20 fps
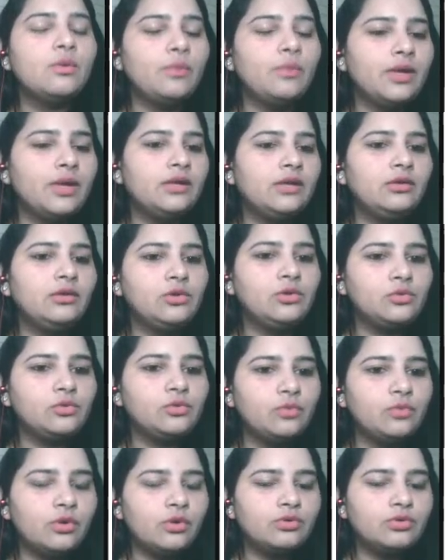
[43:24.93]
When you
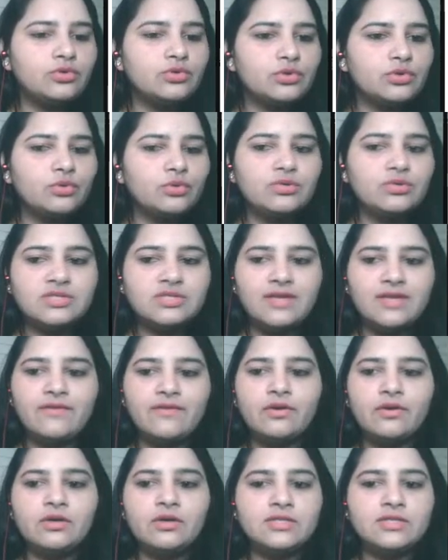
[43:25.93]
want to score
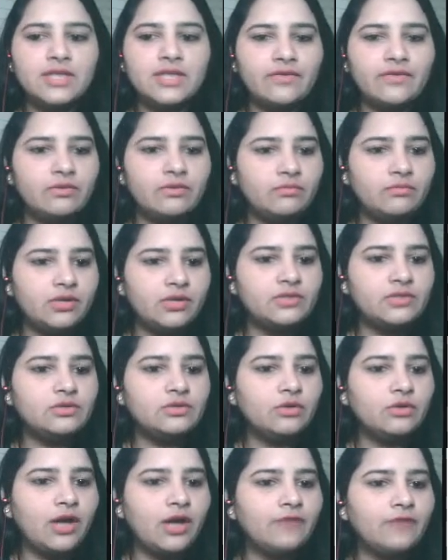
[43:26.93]
7 or 7 plus,
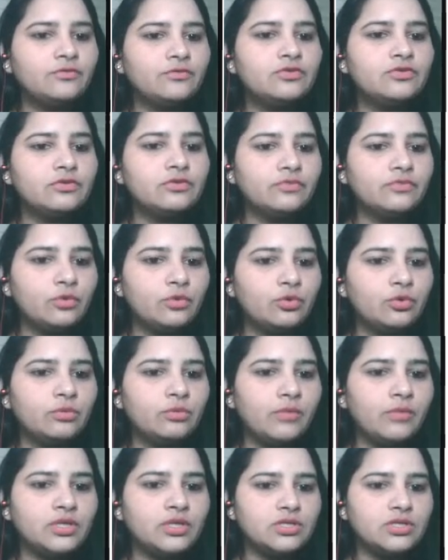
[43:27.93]
you have to devote
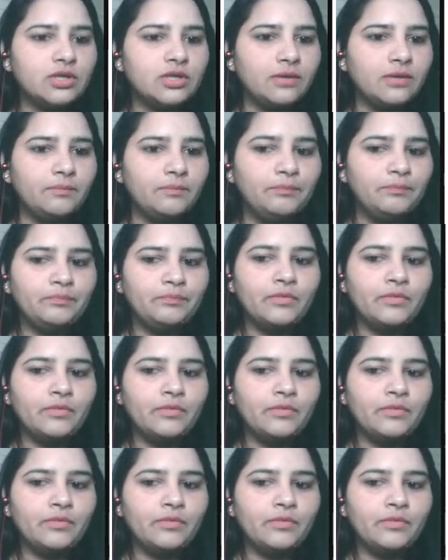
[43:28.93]
much time